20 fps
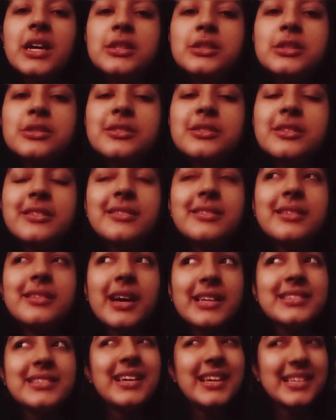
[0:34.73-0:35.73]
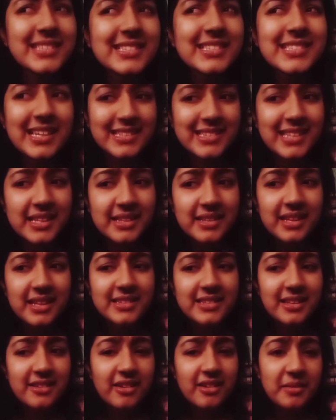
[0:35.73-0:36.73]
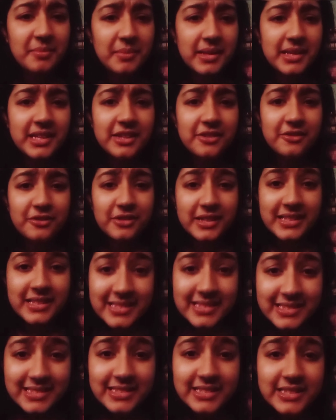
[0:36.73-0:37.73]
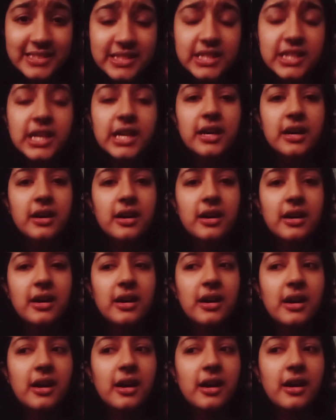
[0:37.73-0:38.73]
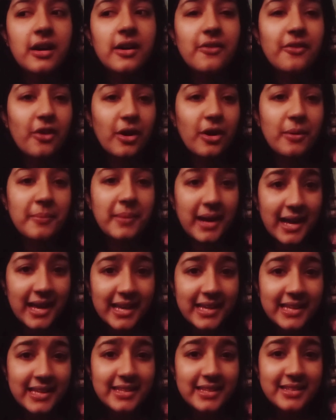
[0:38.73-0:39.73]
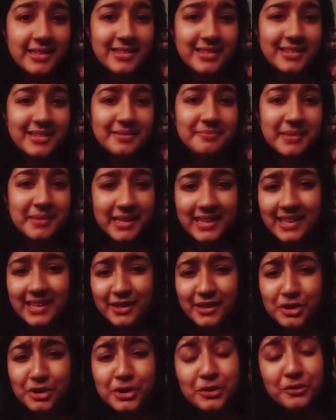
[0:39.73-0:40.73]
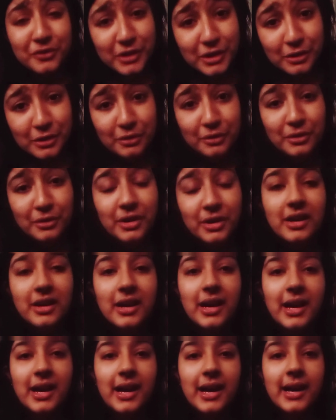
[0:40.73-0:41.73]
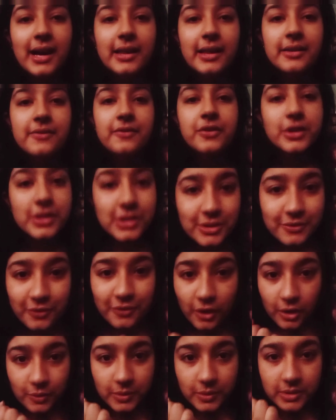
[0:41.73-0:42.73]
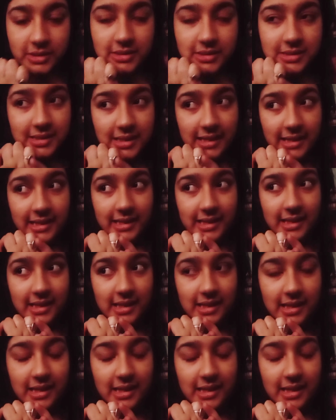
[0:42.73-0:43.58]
So there are many reasons for my making a YouTube video, and first of all was like